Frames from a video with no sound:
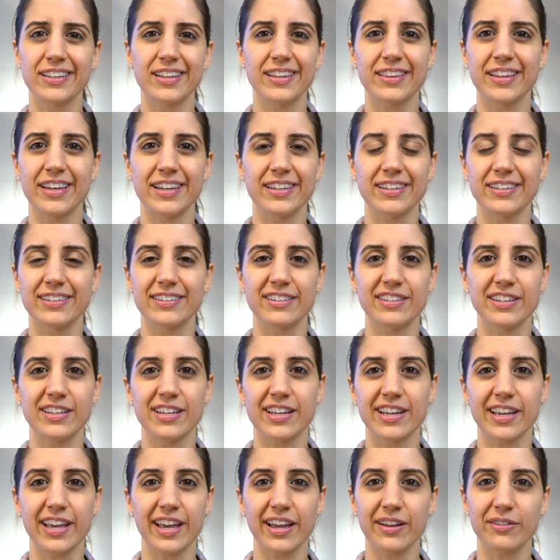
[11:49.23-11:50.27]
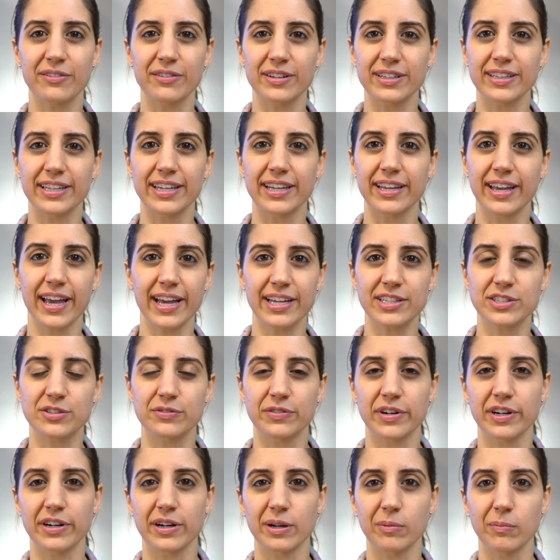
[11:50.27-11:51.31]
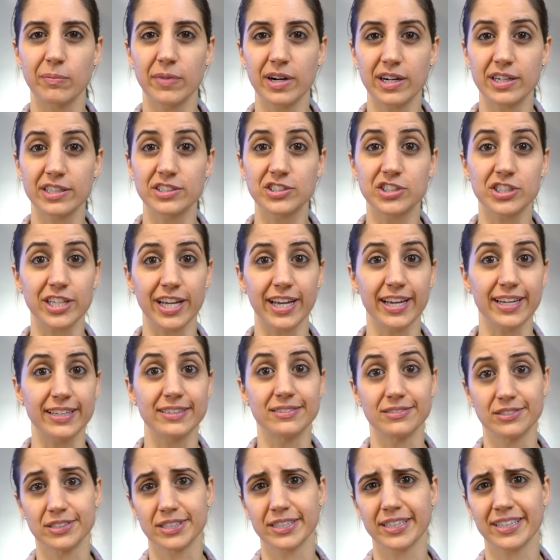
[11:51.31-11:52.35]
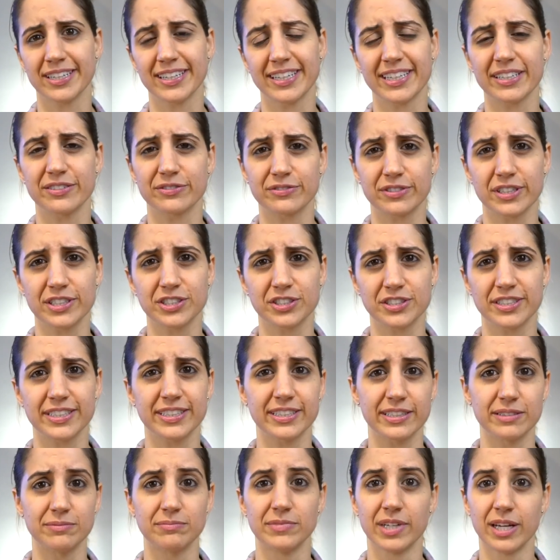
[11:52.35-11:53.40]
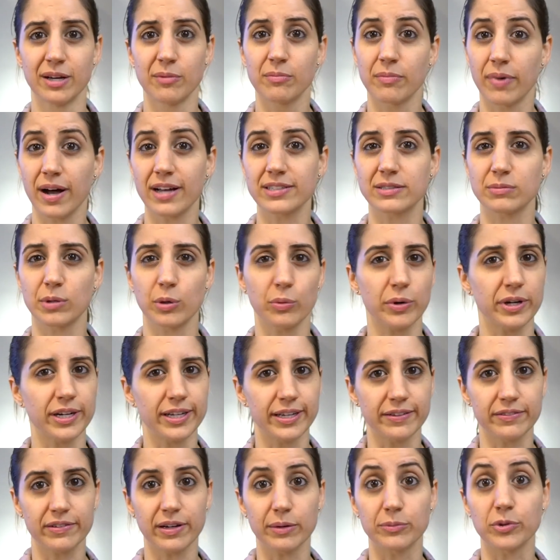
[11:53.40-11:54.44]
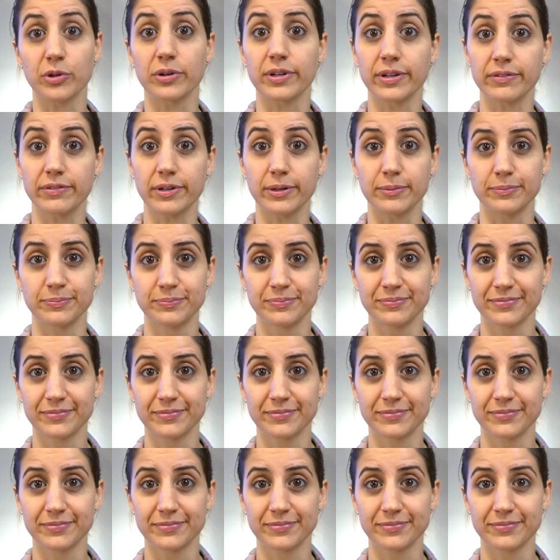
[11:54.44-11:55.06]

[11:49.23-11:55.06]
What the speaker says: then you can't really catch very much and you're going to get frustrated and possibly want to give up. Don't give up.